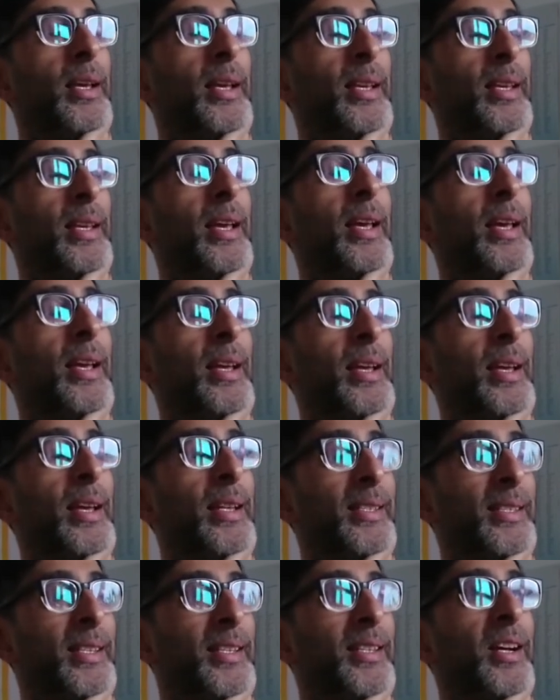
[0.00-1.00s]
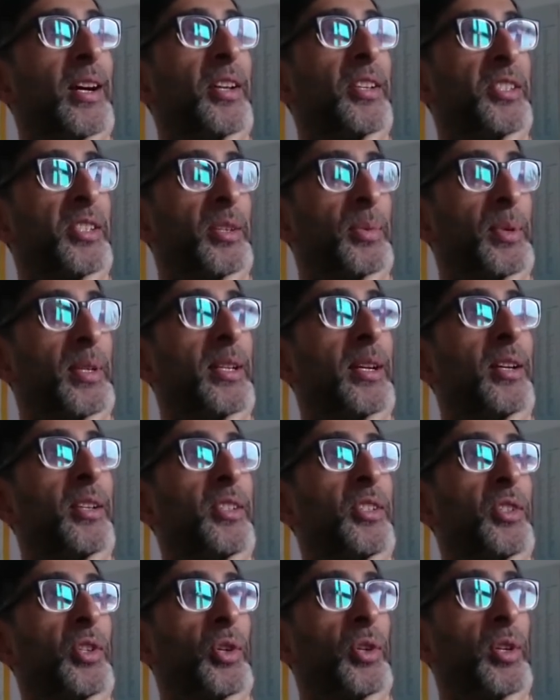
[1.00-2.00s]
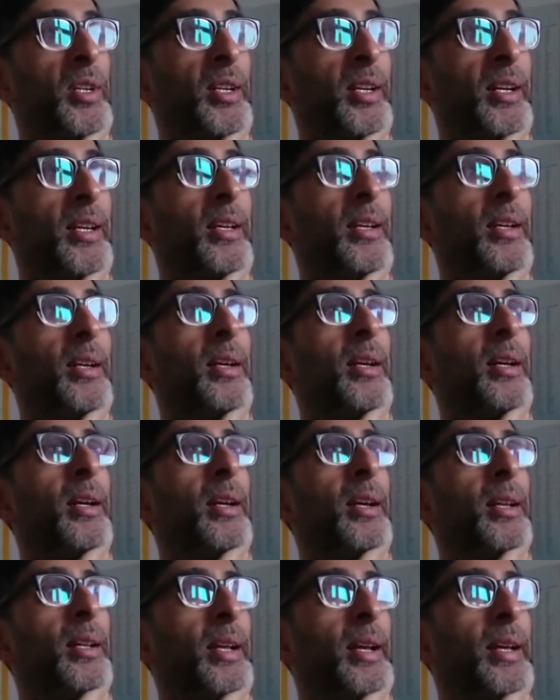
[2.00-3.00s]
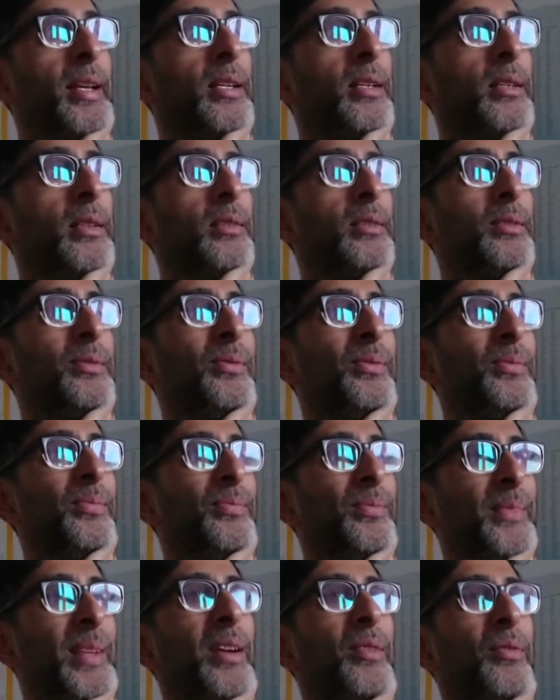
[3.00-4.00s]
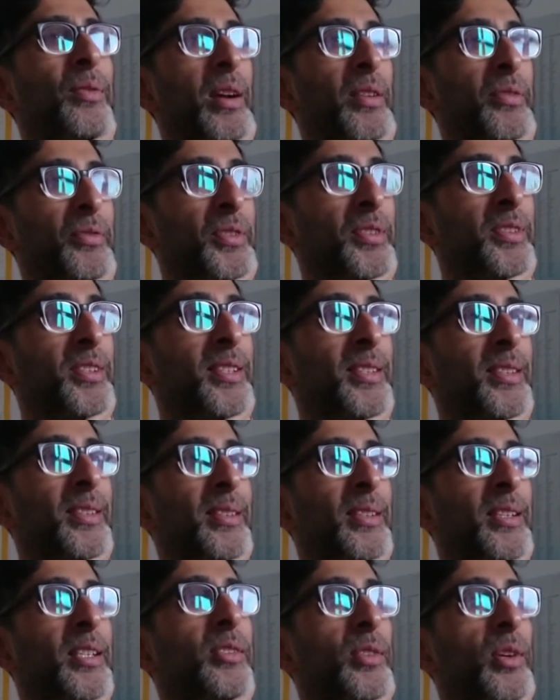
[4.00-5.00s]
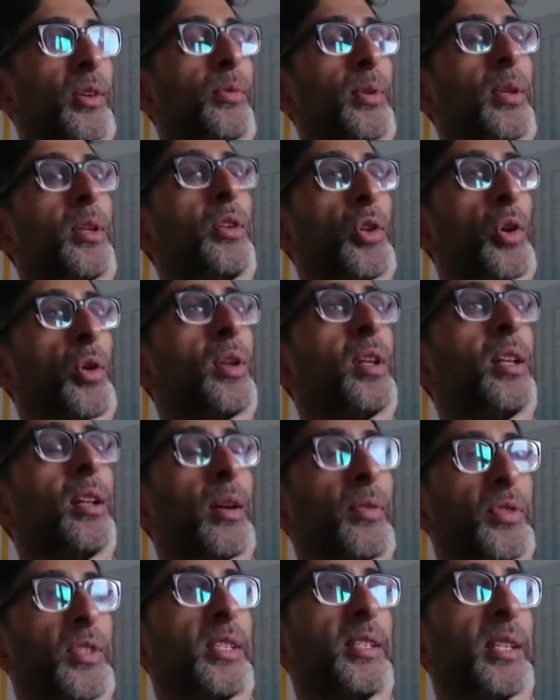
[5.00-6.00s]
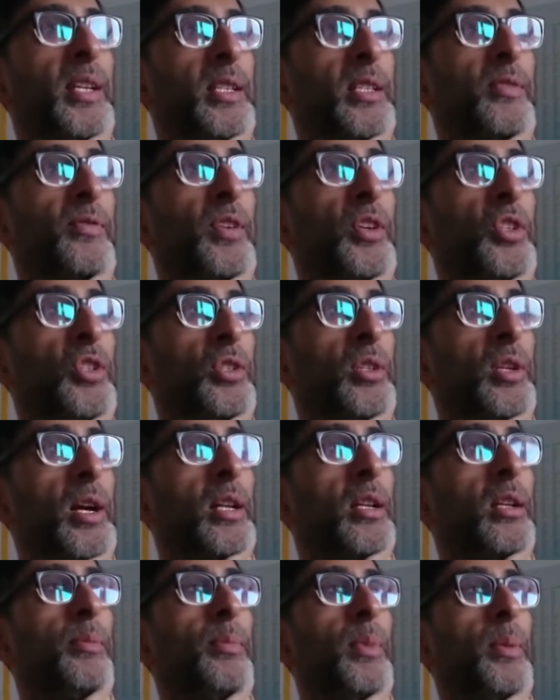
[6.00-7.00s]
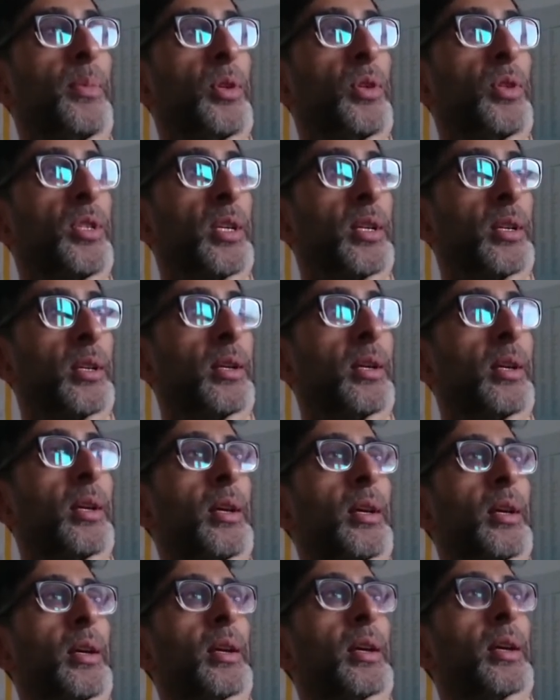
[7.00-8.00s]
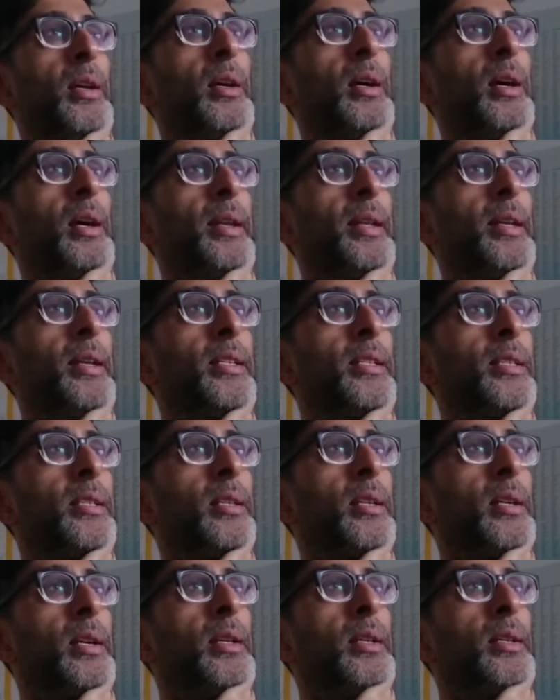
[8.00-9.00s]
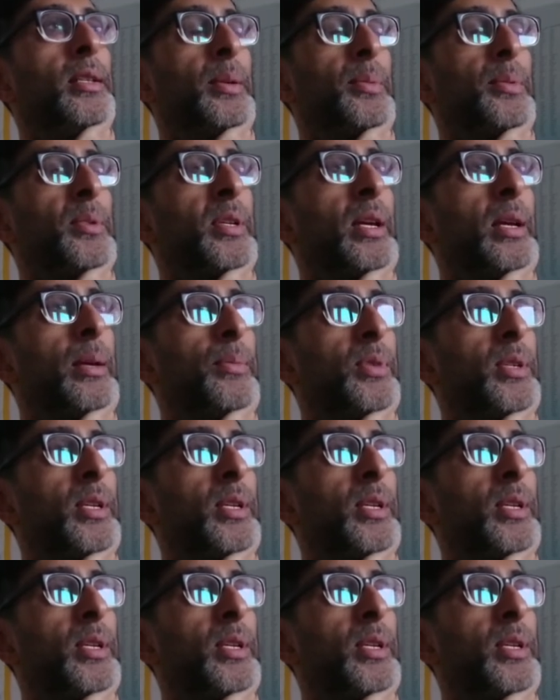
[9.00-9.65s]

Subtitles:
it's a dance that we dance, Donnie and I, like that reference. Because me and Donnie loves his science fiction. I love my music. And sometimes